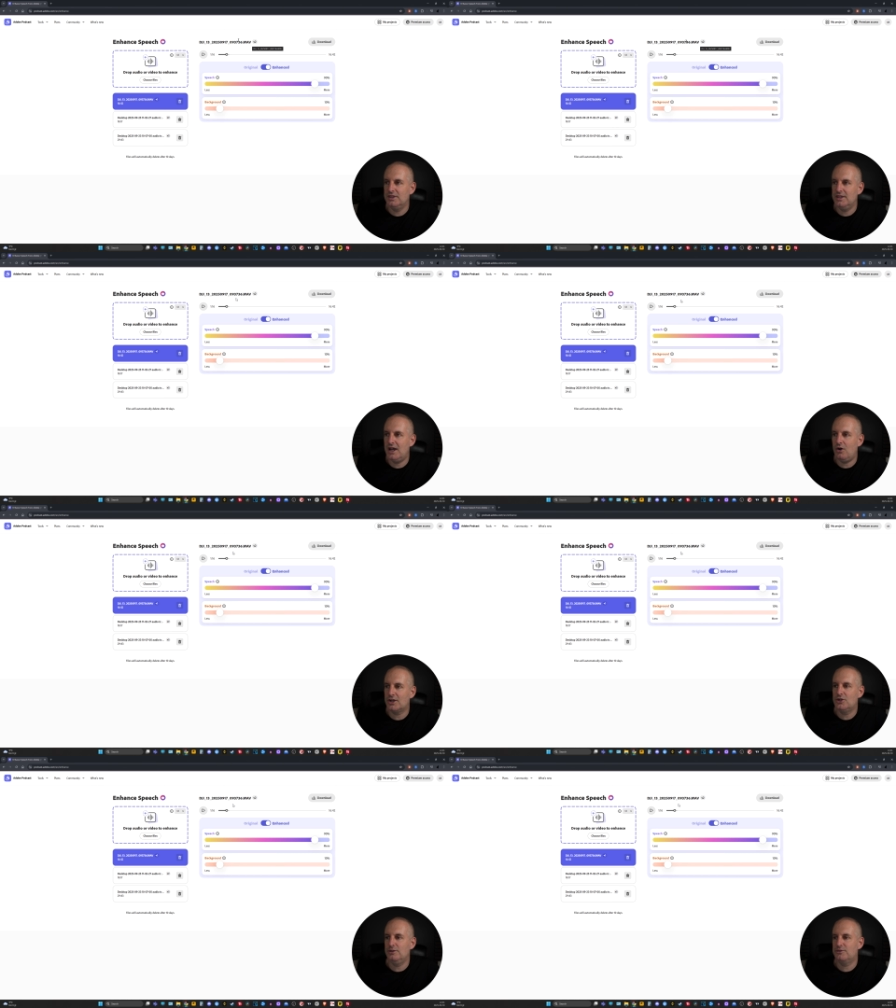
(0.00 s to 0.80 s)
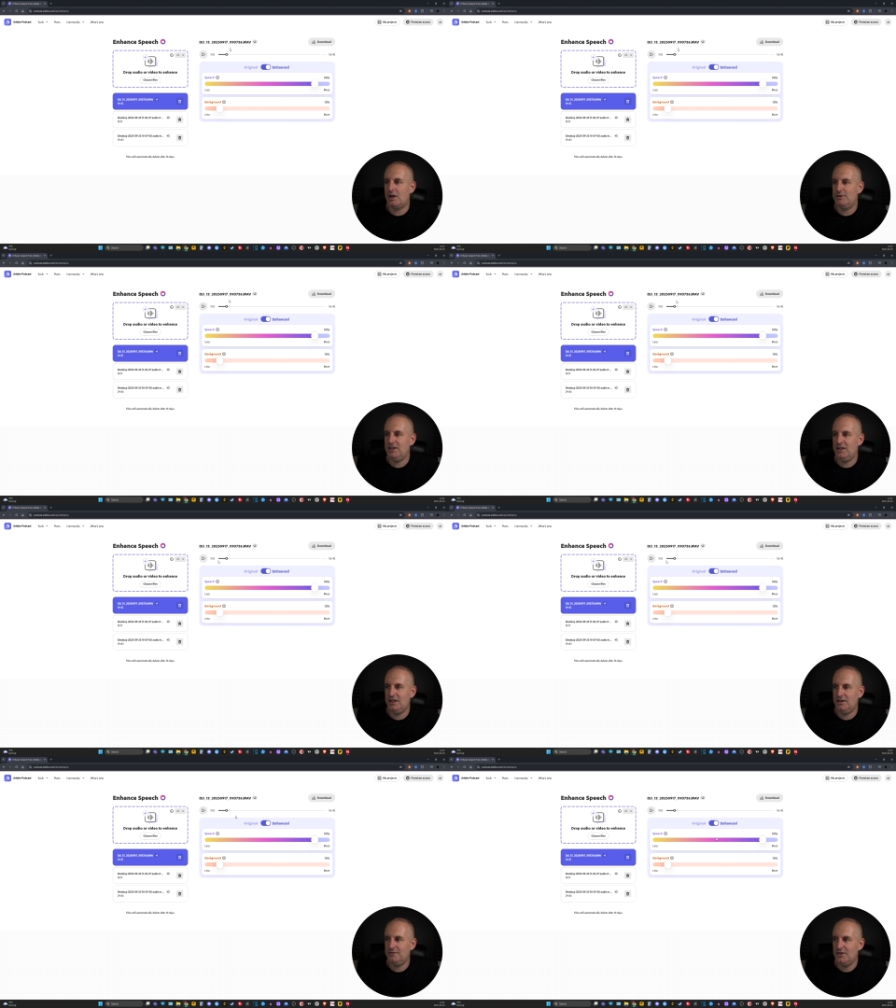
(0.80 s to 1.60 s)
Now, I could have come in
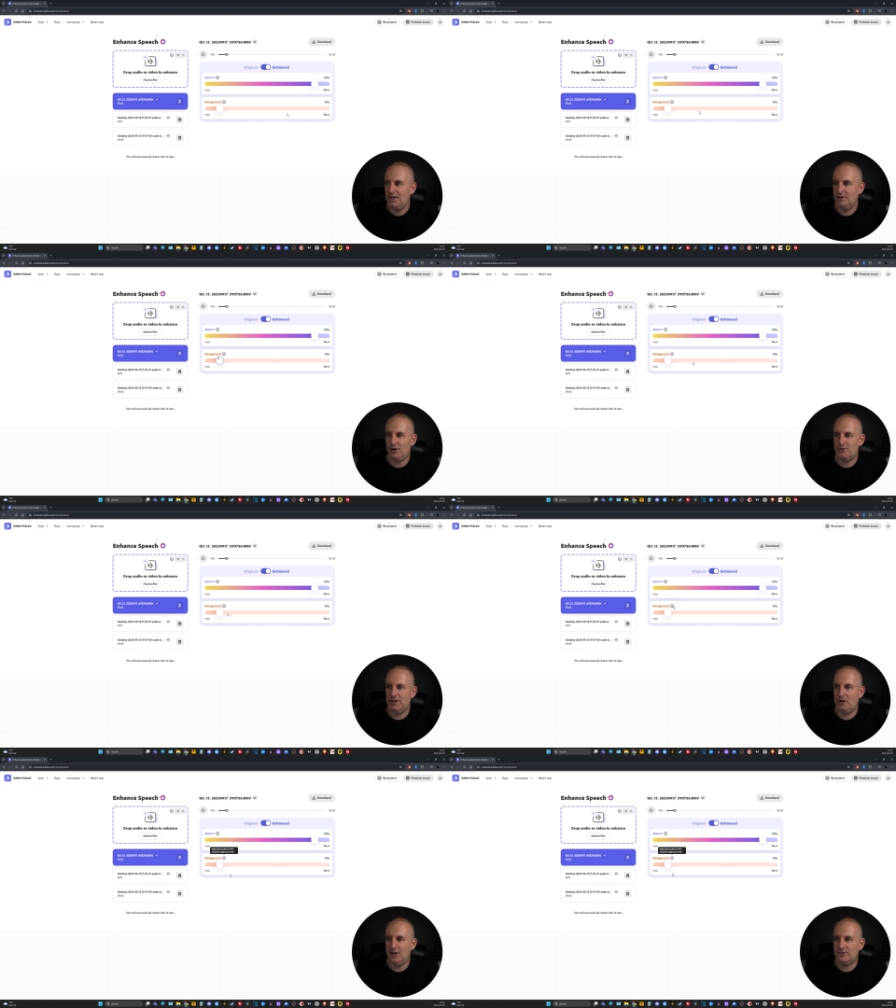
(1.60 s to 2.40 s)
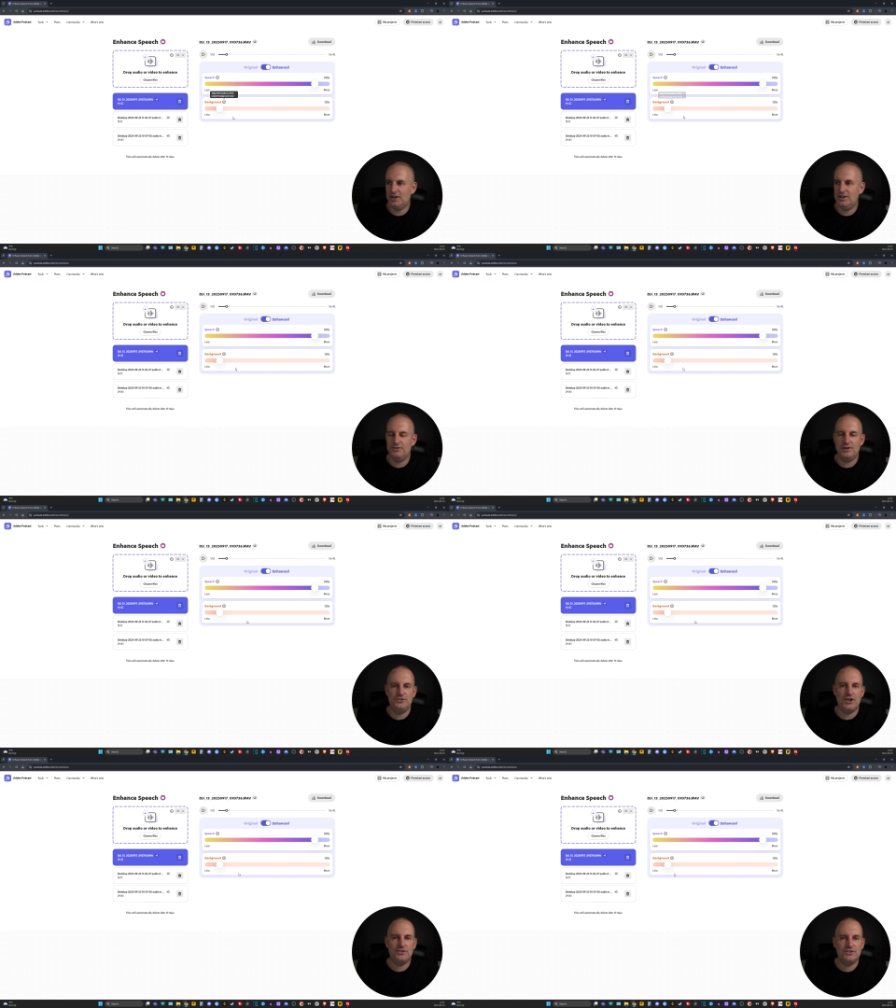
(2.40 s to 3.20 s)
here if I'd realized and
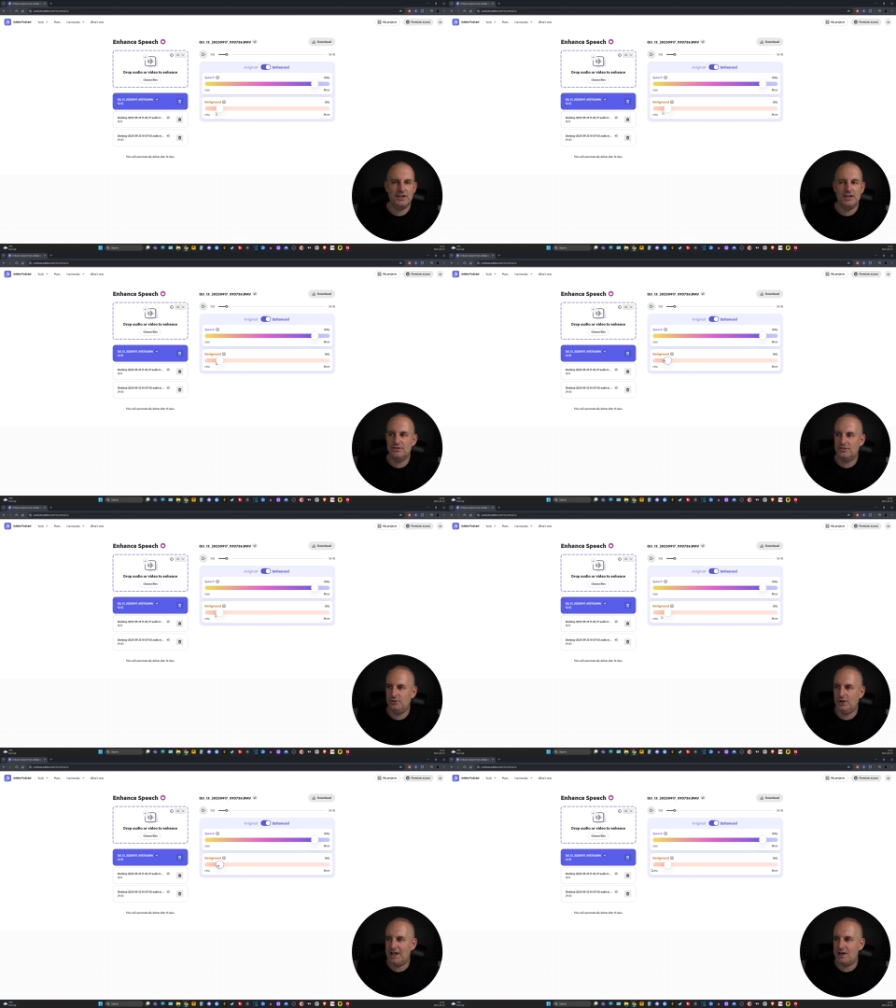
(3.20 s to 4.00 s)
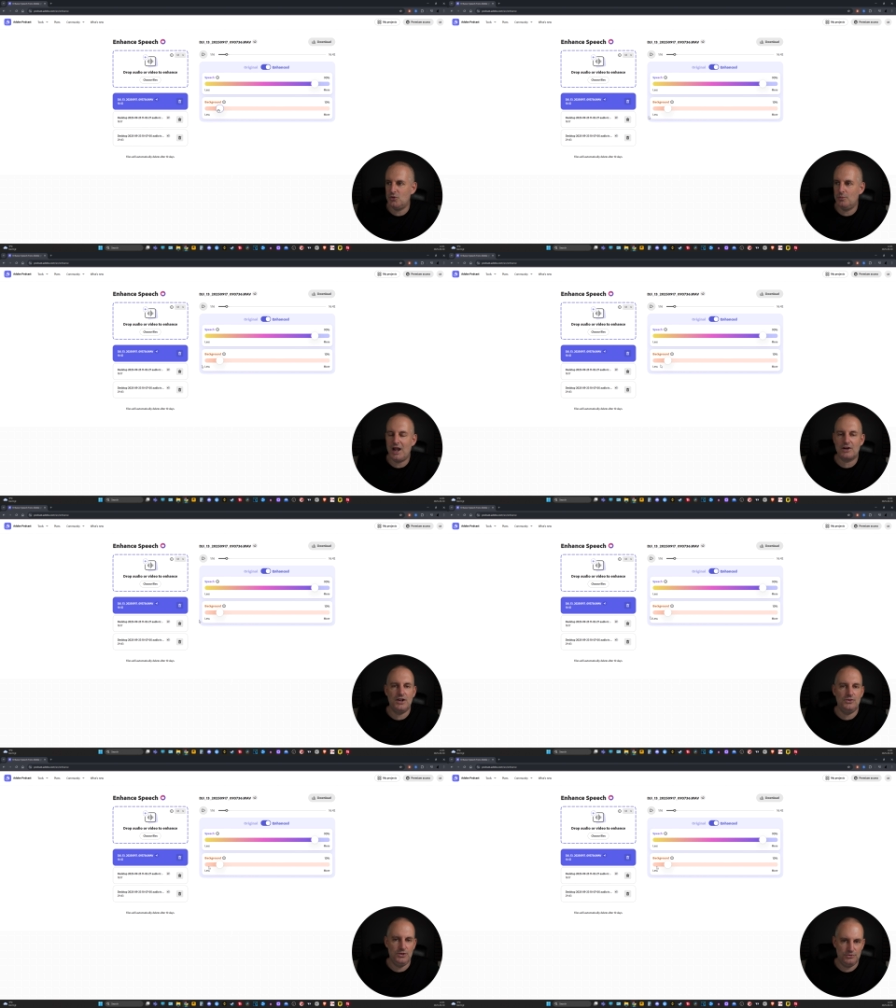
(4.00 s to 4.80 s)
adjusted it to allow more
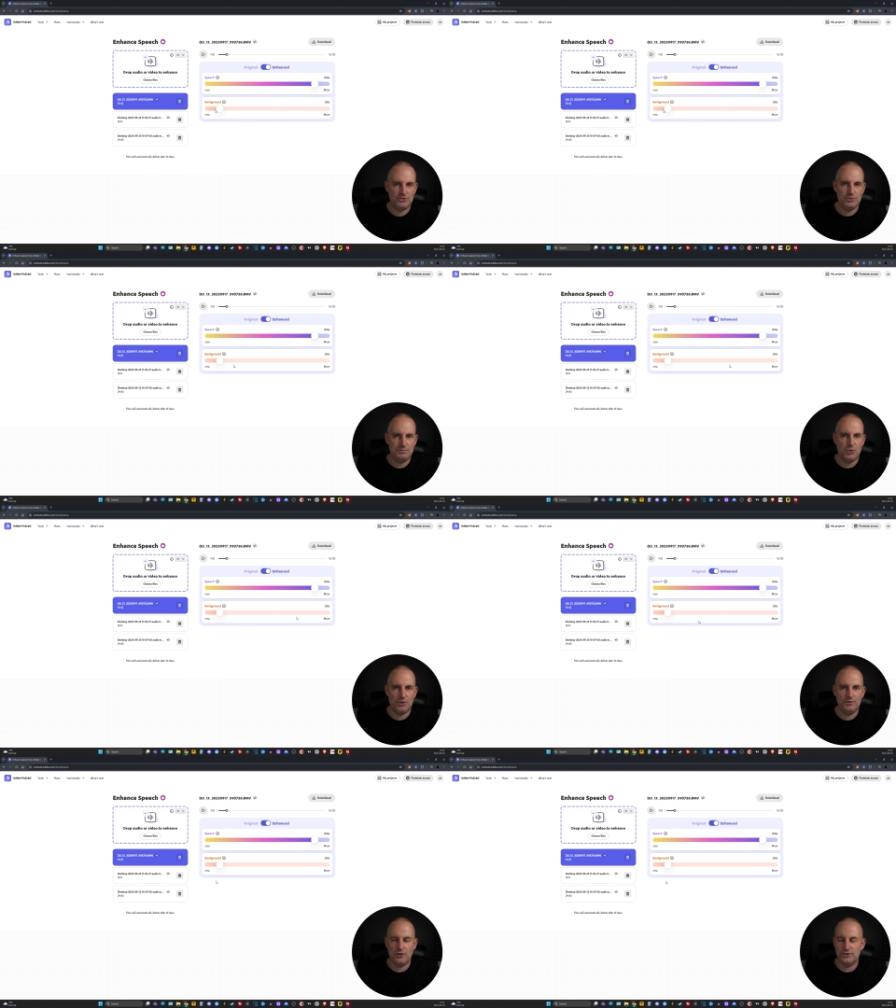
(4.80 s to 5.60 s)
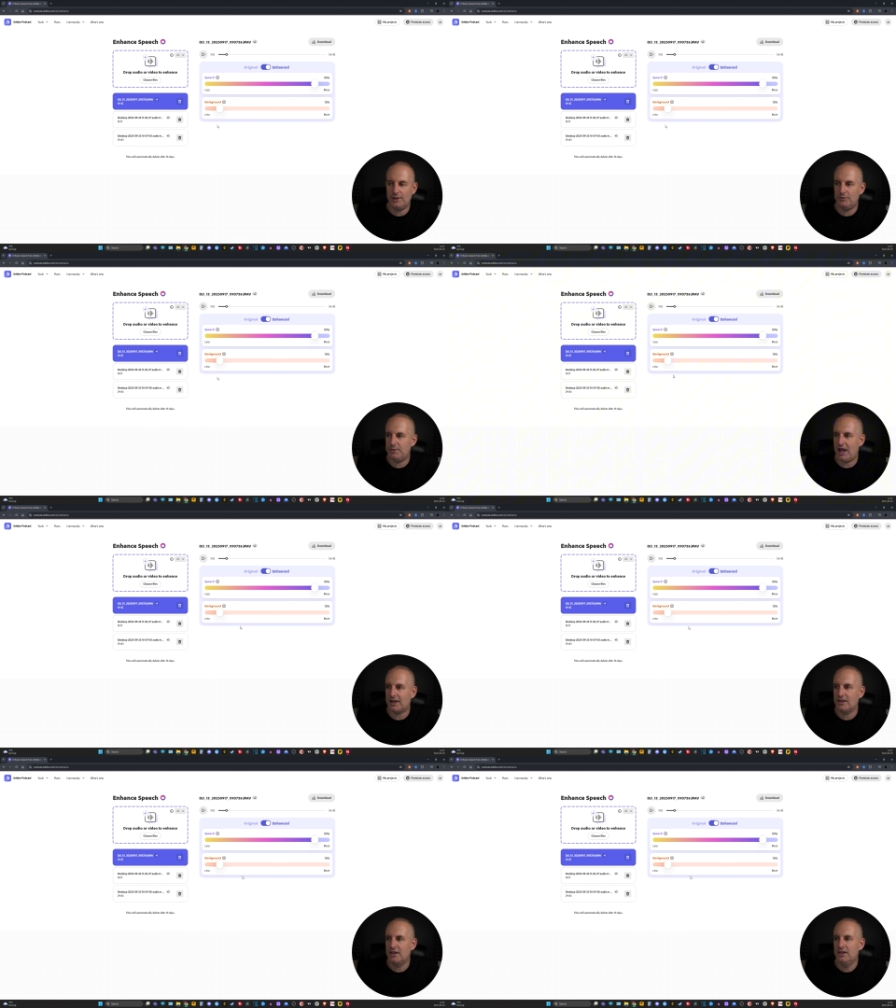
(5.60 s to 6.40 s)
background noise, which would have brought the footsteps back.